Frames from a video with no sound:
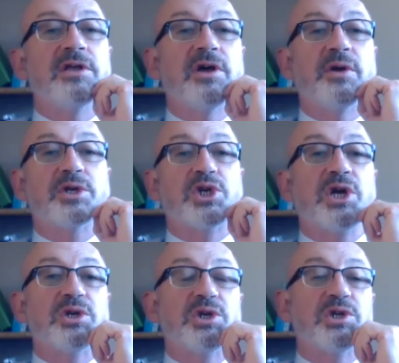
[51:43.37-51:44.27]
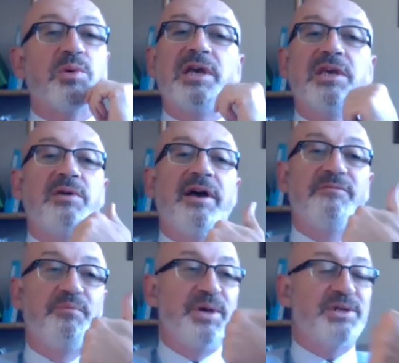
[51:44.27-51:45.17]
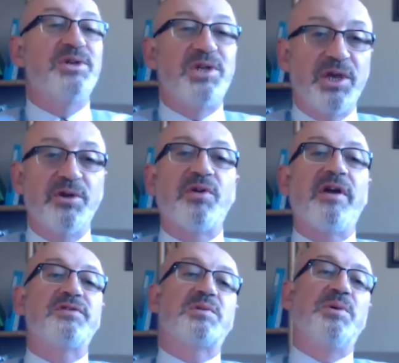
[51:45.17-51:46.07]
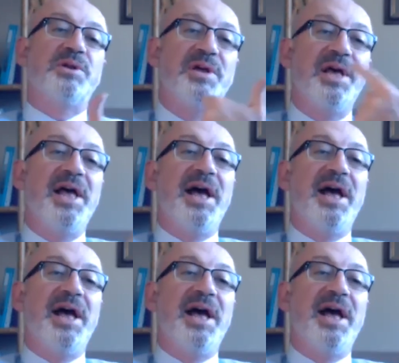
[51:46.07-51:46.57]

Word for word: there are churches where you have Byzantine craftsmen,